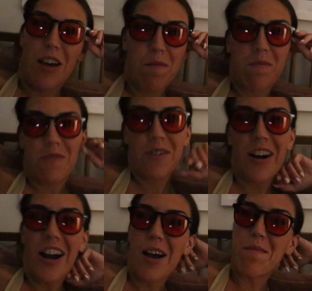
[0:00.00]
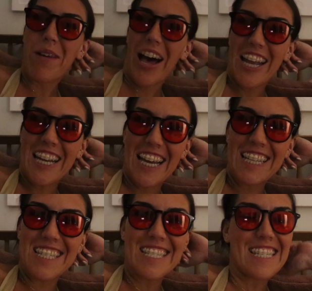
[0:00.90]
up for a bad
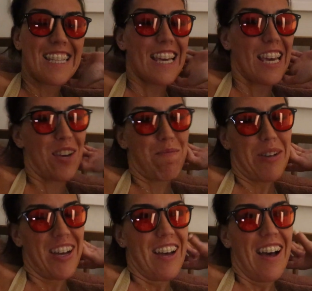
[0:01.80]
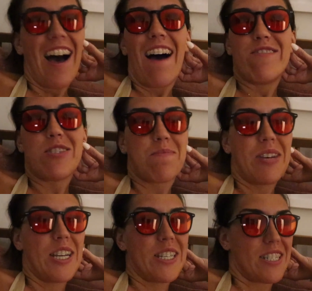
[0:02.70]
night's sleep. I've just
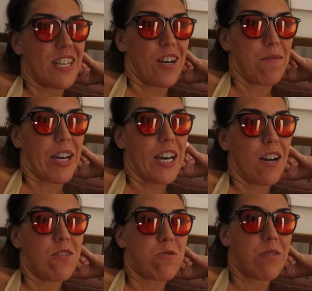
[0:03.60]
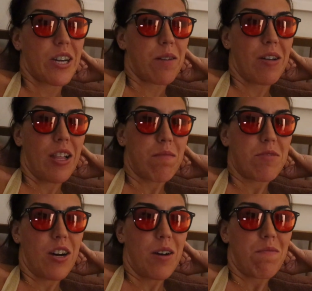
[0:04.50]
been sitting on my couch working on my
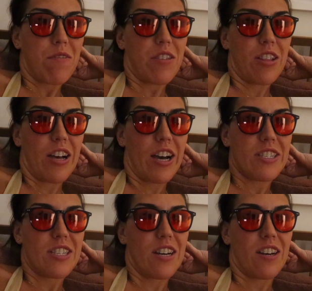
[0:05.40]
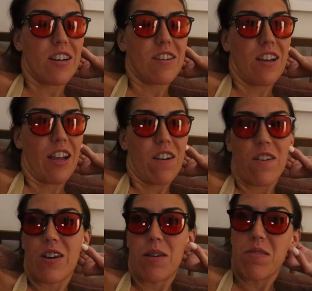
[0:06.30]
laptop for the last,
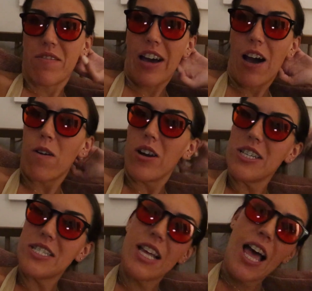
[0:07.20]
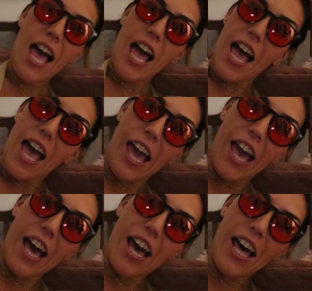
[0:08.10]
couple of hours.
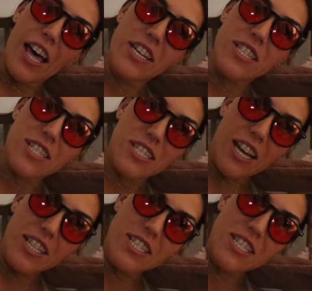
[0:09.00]
And the sun